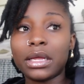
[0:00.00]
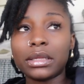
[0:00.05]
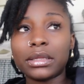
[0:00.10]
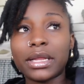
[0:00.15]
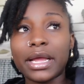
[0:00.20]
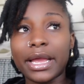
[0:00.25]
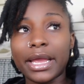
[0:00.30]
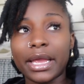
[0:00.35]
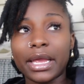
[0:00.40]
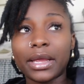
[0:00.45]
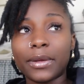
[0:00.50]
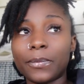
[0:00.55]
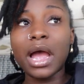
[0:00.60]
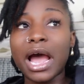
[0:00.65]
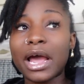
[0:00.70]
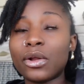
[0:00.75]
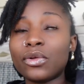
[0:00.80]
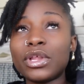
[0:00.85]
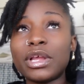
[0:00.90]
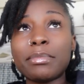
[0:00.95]
Like,
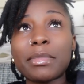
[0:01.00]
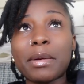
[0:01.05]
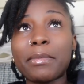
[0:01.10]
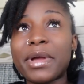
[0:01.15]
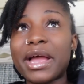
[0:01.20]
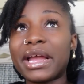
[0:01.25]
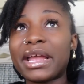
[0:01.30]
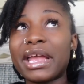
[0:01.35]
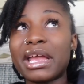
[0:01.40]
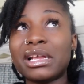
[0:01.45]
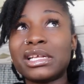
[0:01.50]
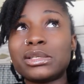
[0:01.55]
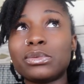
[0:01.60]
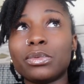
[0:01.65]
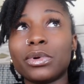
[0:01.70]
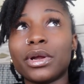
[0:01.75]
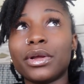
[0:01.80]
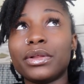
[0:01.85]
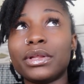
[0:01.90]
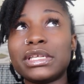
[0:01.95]
I don't think my back aches
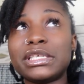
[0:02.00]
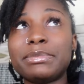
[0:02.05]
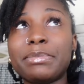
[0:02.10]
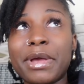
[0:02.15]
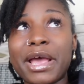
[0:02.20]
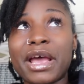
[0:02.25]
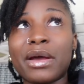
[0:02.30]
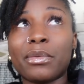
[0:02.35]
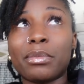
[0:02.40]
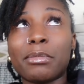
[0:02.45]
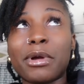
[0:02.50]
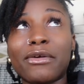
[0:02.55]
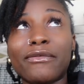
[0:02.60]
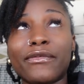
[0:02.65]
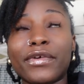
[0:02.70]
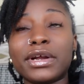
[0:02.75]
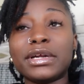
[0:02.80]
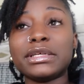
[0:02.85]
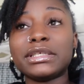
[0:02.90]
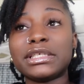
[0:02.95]
were this bad with my
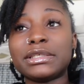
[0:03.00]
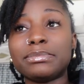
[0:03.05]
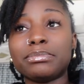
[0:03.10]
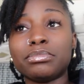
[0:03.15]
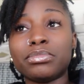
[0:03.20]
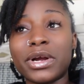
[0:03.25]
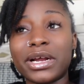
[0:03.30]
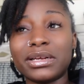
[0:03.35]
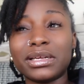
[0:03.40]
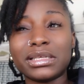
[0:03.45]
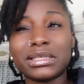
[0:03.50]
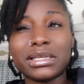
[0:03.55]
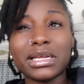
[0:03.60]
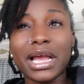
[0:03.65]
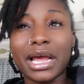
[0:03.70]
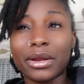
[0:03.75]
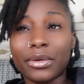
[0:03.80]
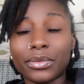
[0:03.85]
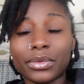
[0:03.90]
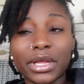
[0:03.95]
first pregnancy.
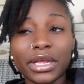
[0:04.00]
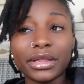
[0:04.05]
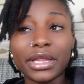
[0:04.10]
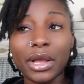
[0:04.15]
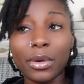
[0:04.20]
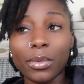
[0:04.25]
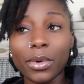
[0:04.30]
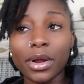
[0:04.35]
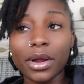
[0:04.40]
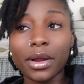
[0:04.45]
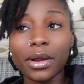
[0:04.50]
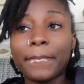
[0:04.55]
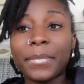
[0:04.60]
I don't think they were,